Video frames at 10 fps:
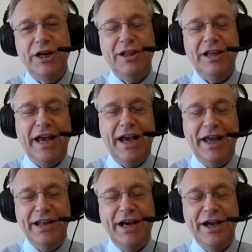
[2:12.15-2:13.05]
And
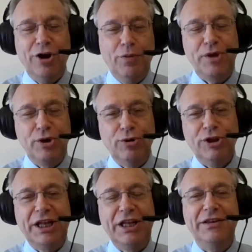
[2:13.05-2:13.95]
I hope you all
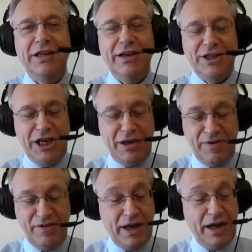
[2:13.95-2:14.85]
can hear
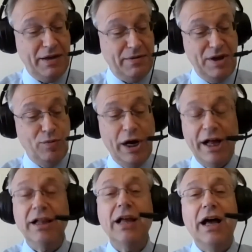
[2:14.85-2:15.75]
me
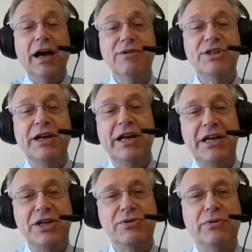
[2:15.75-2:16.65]
well without any
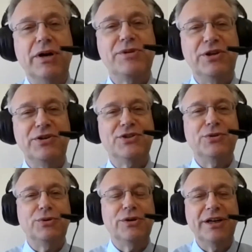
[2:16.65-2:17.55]
interruptions
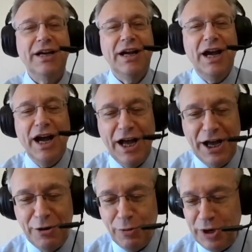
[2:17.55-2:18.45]
or
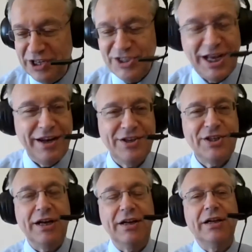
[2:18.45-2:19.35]
any static
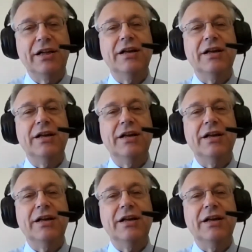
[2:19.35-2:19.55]
signal.